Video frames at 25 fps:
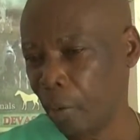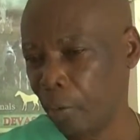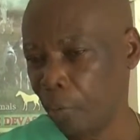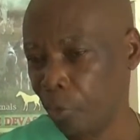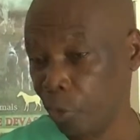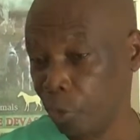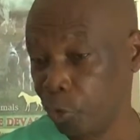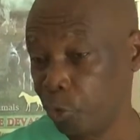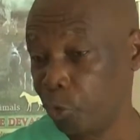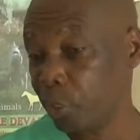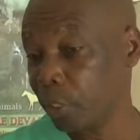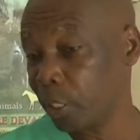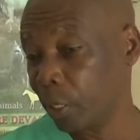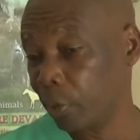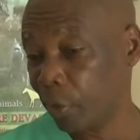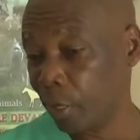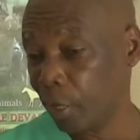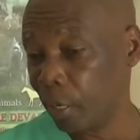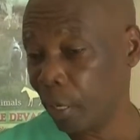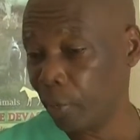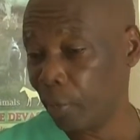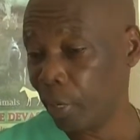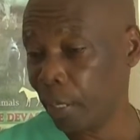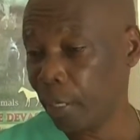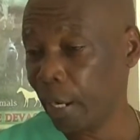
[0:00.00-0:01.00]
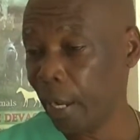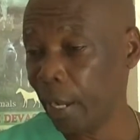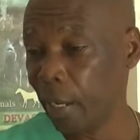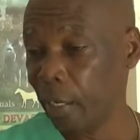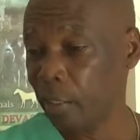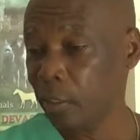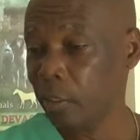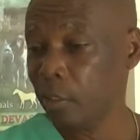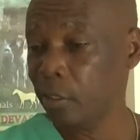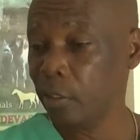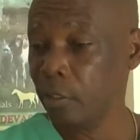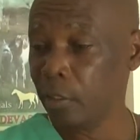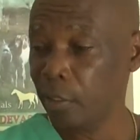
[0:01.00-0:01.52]
We treat our
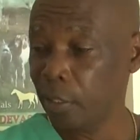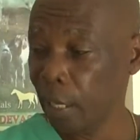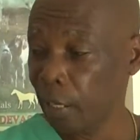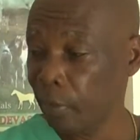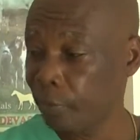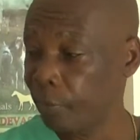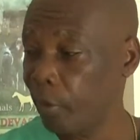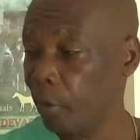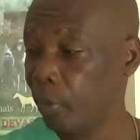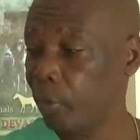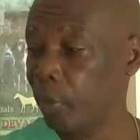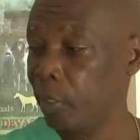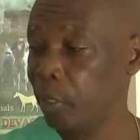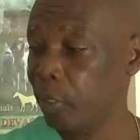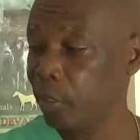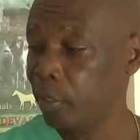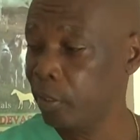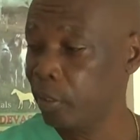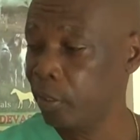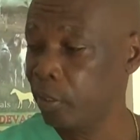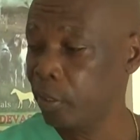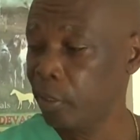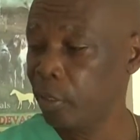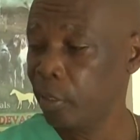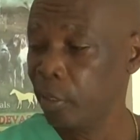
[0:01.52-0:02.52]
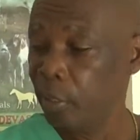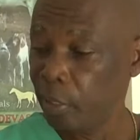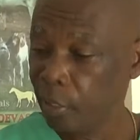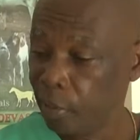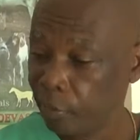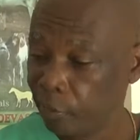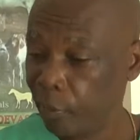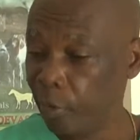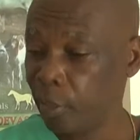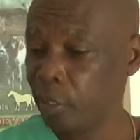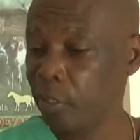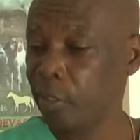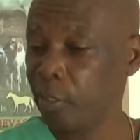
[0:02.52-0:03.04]
clients like family, the
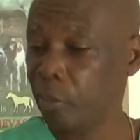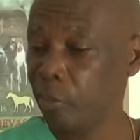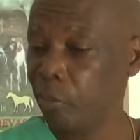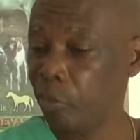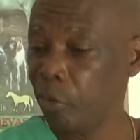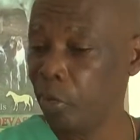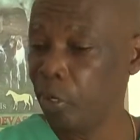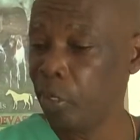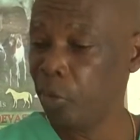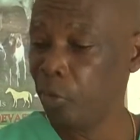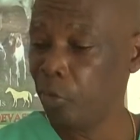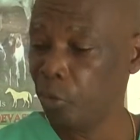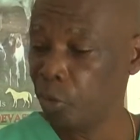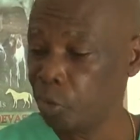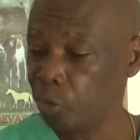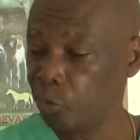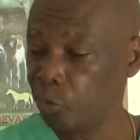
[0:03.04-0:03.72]
very same way you would